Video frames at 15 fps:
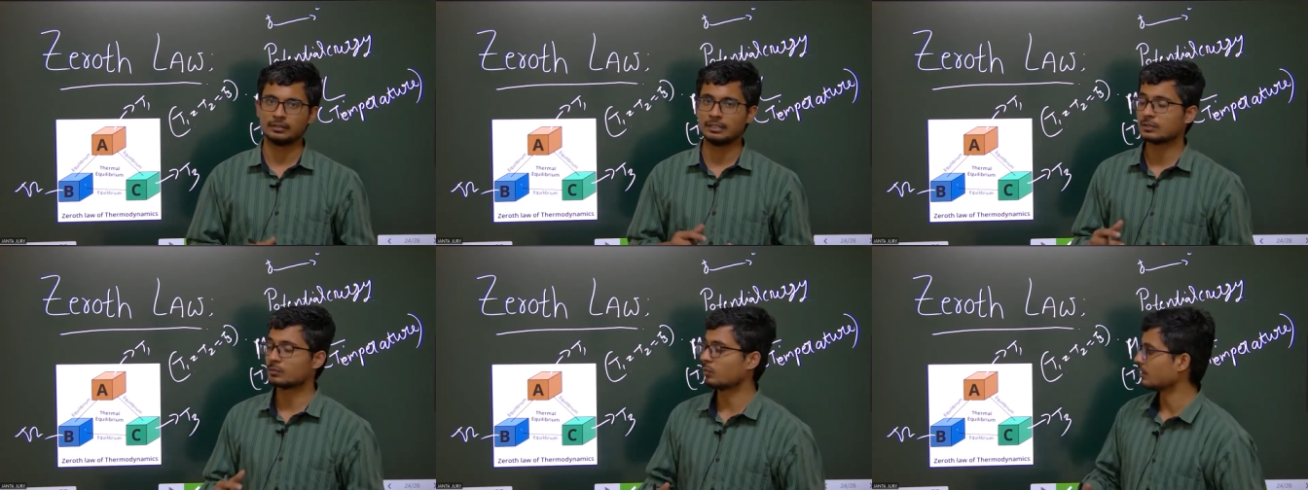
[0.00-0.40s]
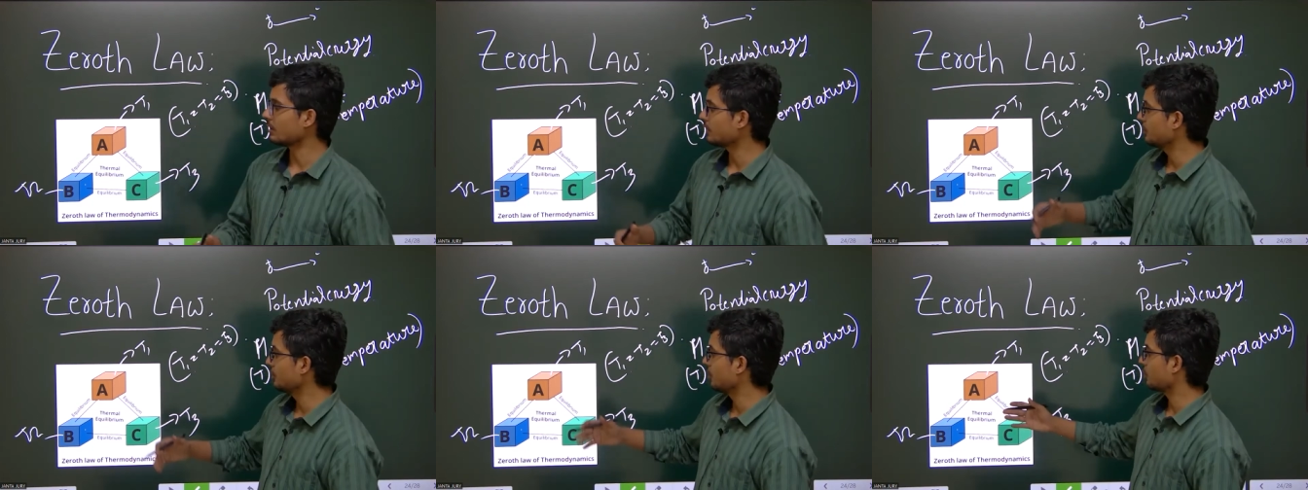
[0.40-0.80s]
This is what
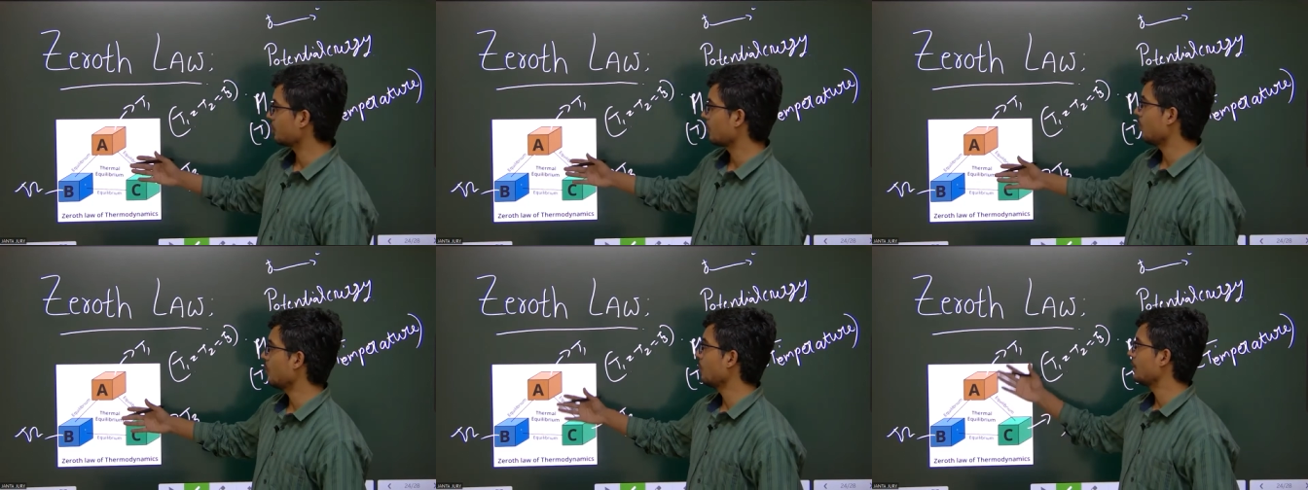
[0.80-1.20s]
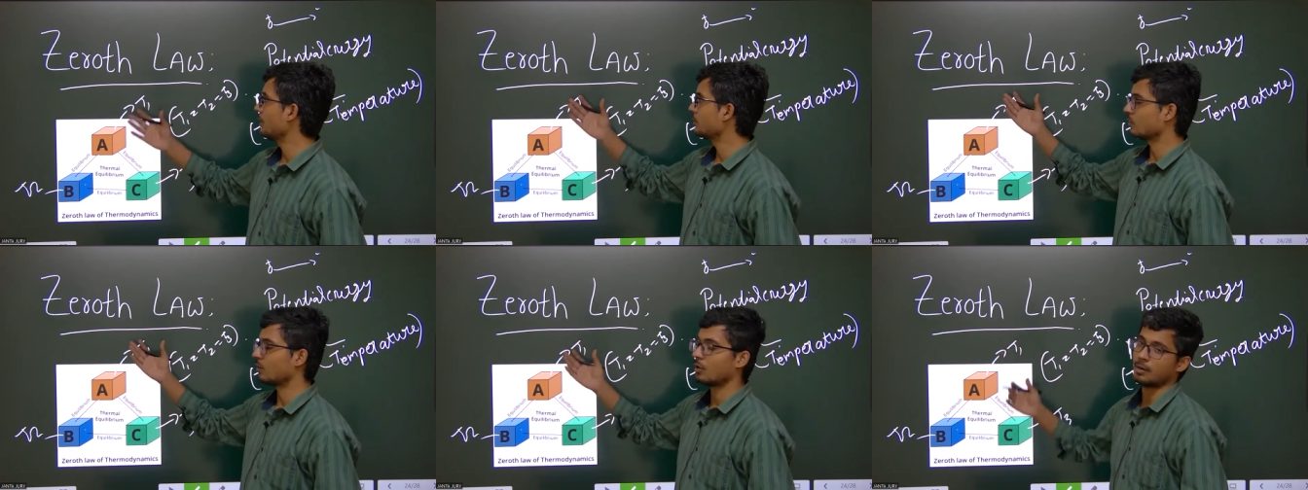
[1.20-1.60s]
the zeroth law
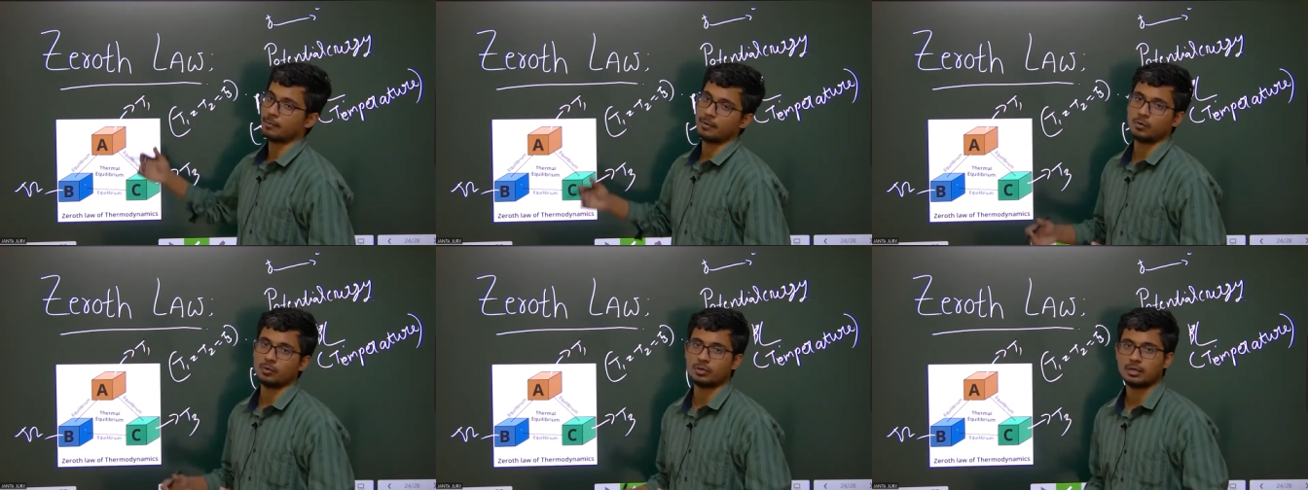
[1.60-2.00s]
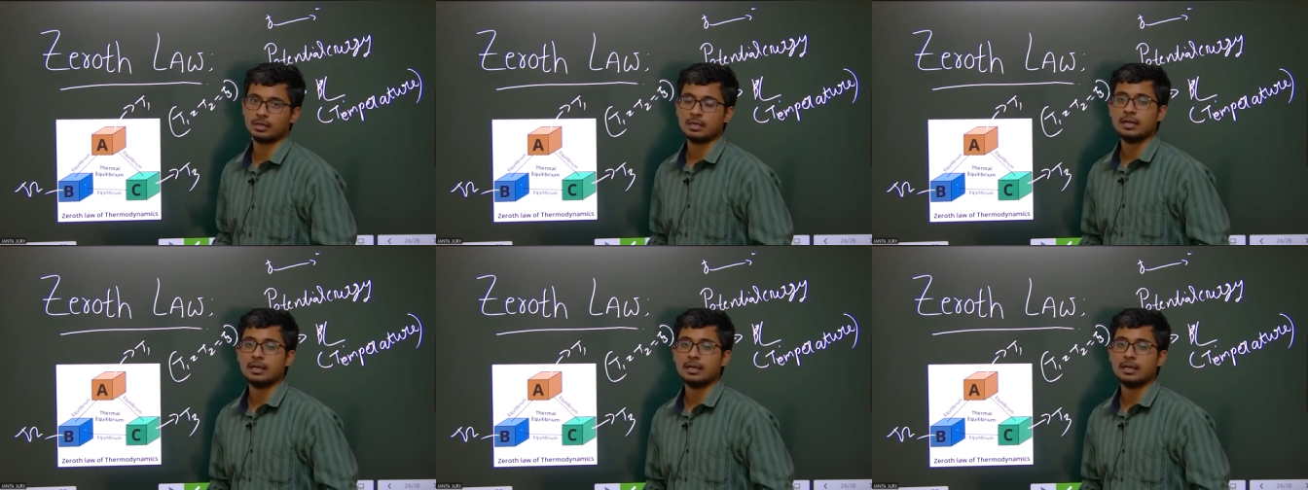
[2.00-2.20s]
is all about.